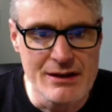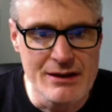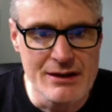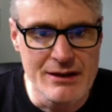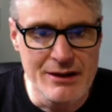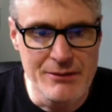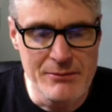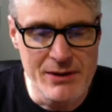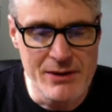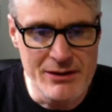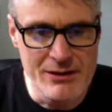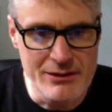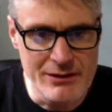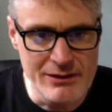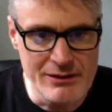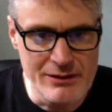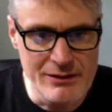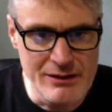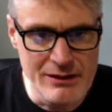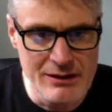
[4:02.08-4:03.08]

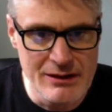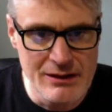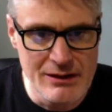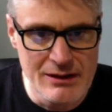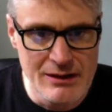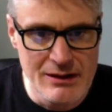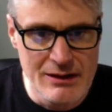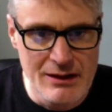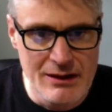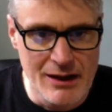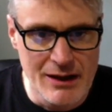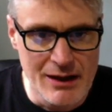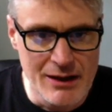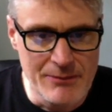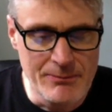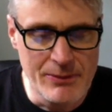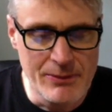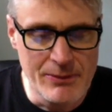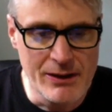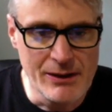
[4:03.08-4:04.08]
American
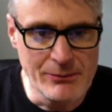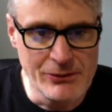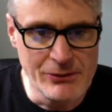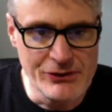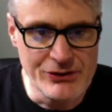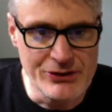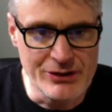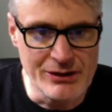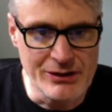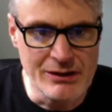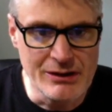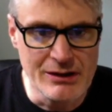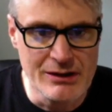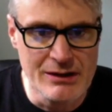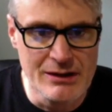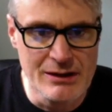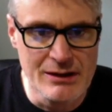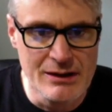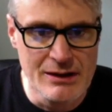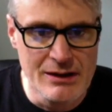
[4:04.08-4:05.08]
publishing
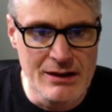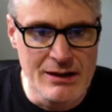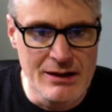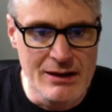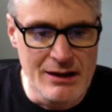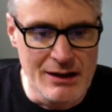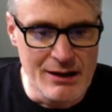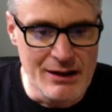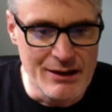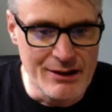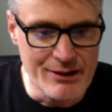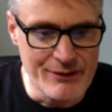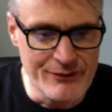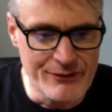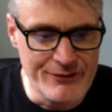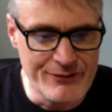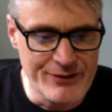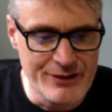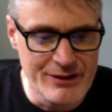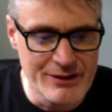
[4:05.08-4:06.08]

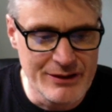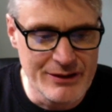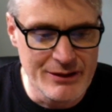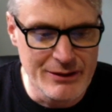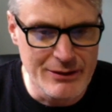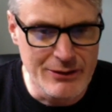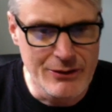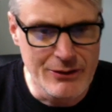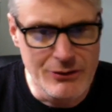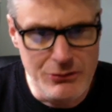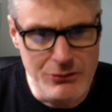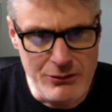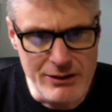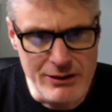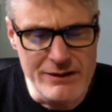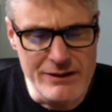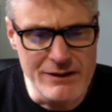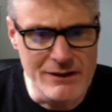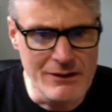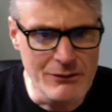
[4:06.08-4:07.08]
of
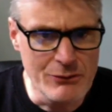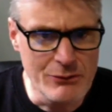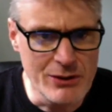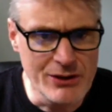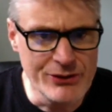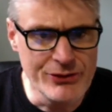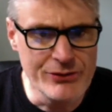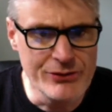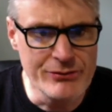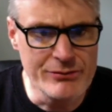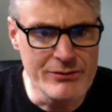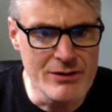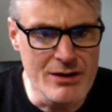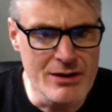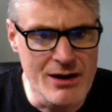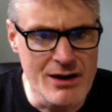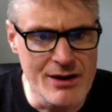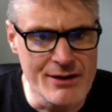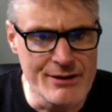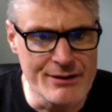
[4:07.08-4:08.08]
quite a well-known
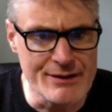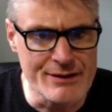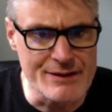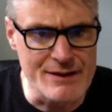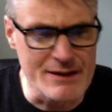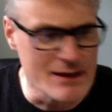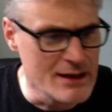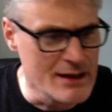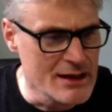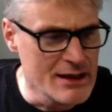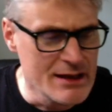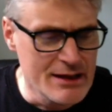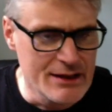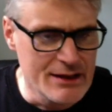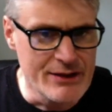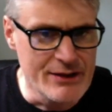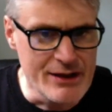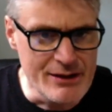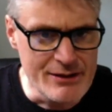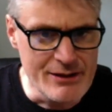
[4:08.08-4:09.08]
artist,
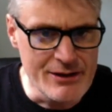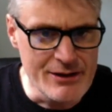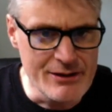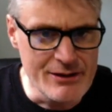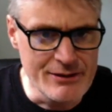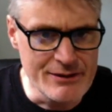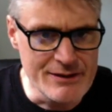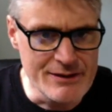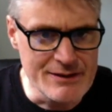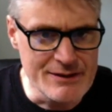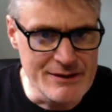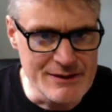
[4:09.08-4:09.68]
and that artist is